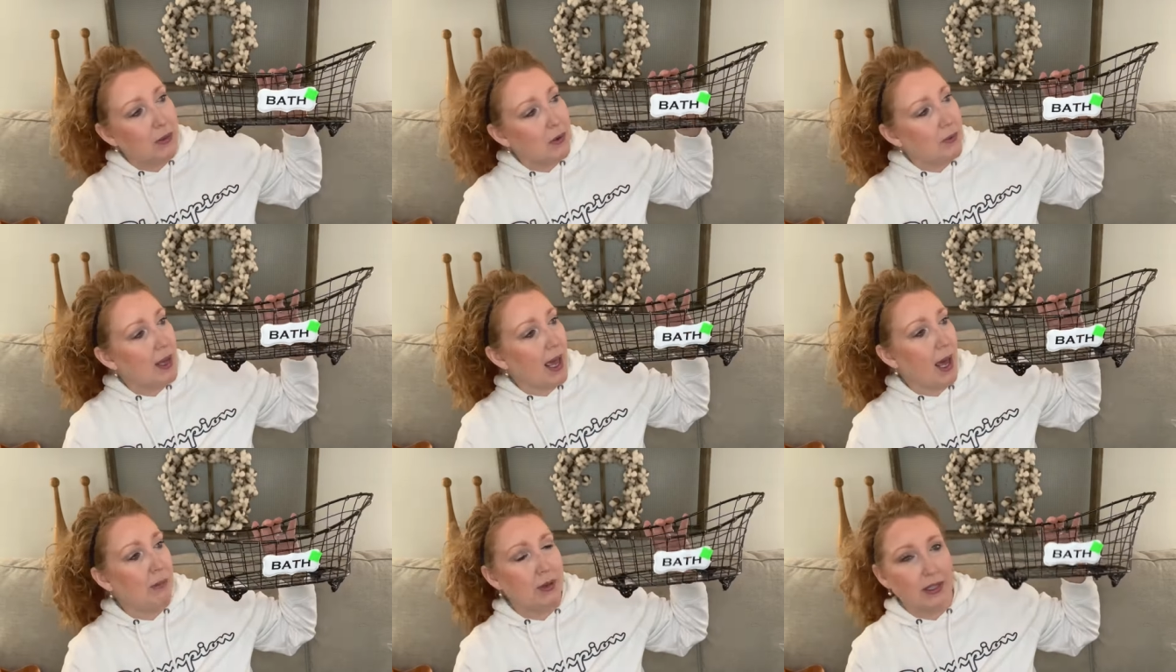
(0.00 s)
would be
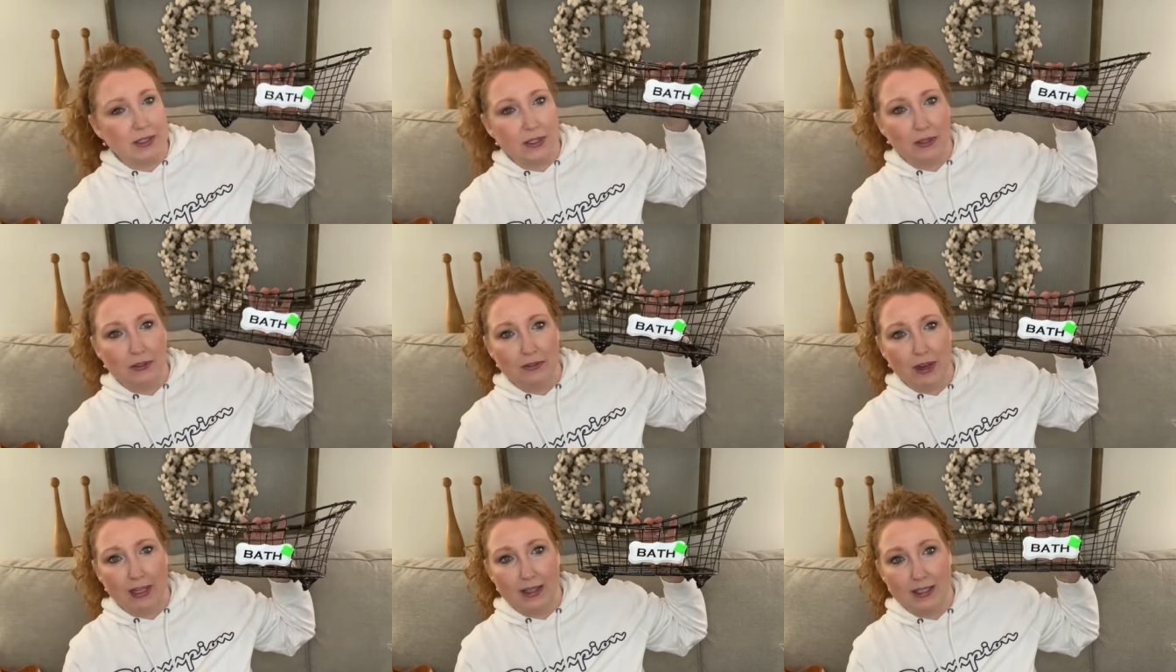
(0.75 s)
happy to
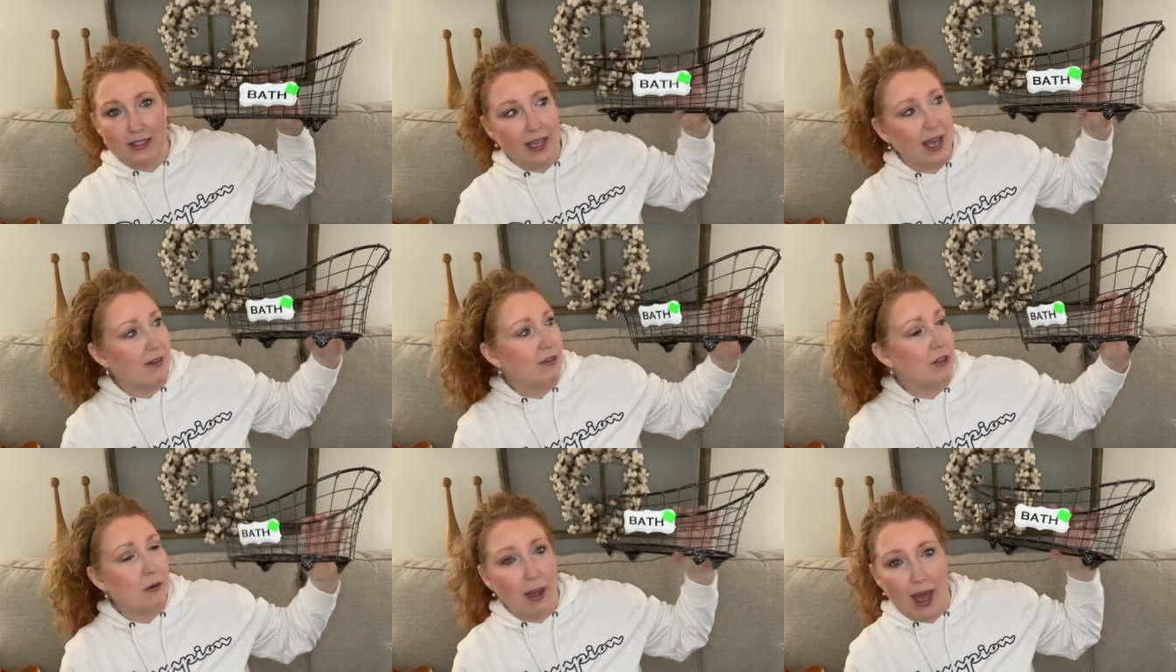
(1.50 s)
find this to have
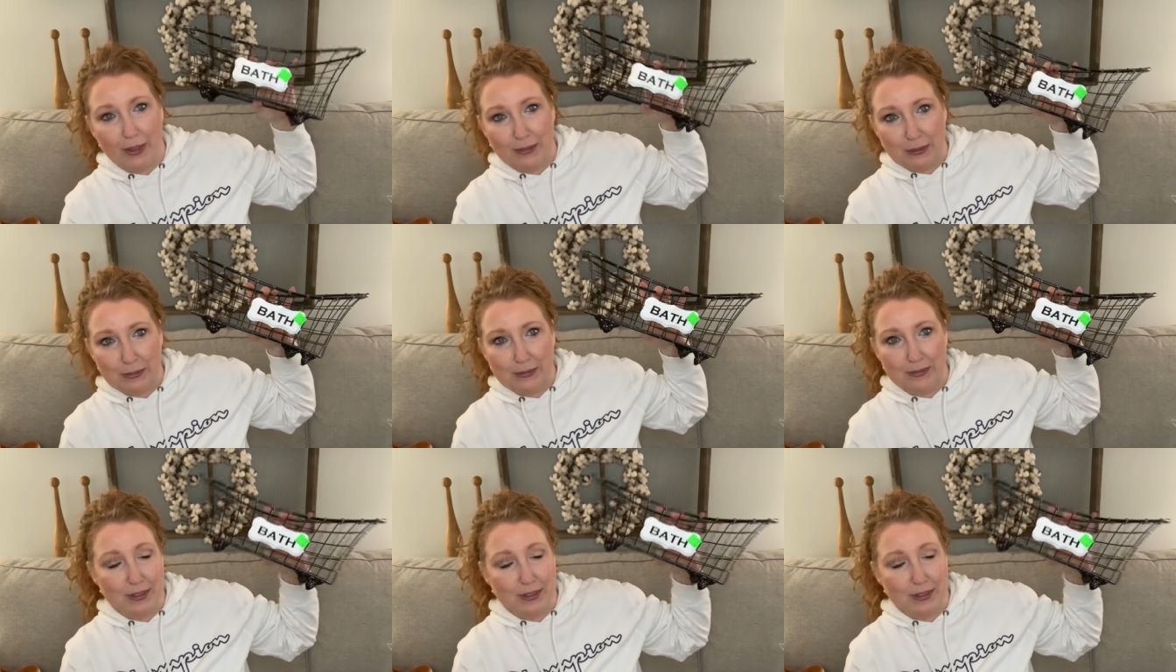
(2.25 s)
in their bathroom.